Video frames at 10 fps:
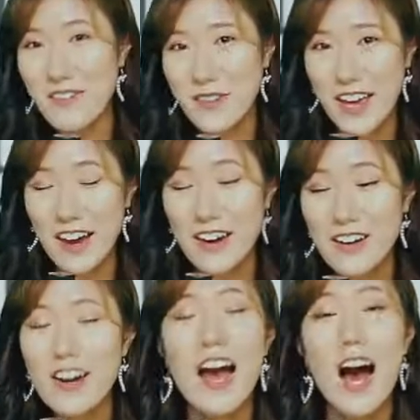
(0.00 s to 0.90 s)

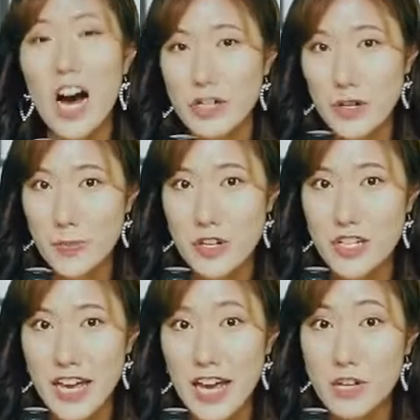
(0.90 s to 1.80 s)
AvoCare
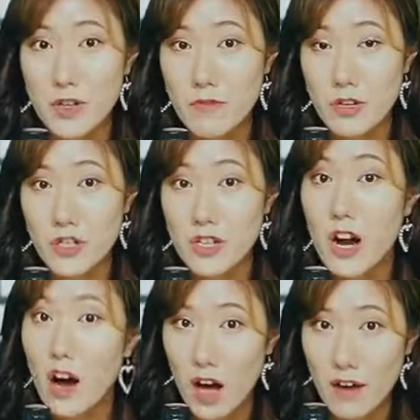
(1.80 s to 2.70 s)
100% extra
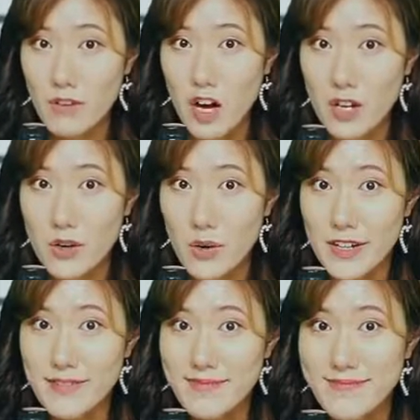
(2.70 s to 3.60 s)
virgin avocado
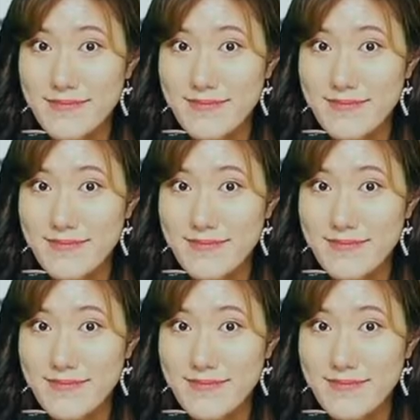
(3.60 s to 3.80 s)
oil.